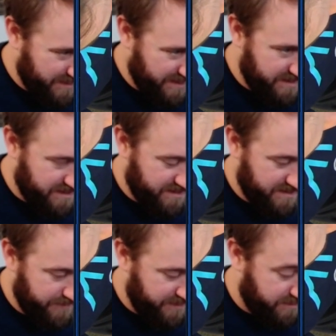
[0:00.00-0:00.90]
That doesn't
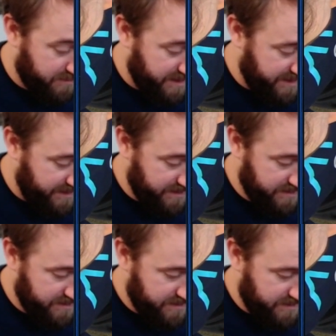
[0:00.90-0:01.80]
seem great.
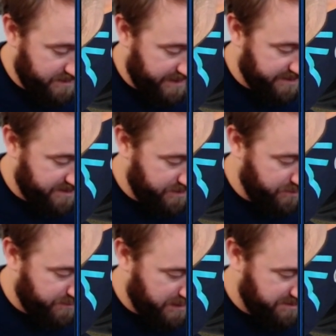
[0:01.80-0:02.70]
Yeah, I guess you would
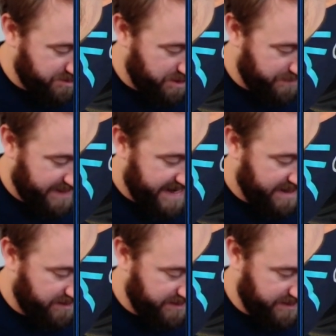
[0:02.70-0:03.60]
probably chump the
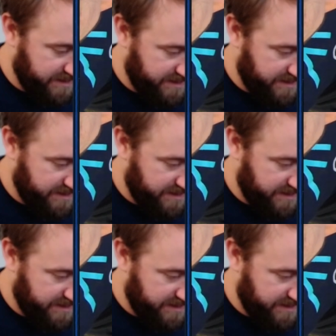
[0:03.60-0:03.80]
Adeline and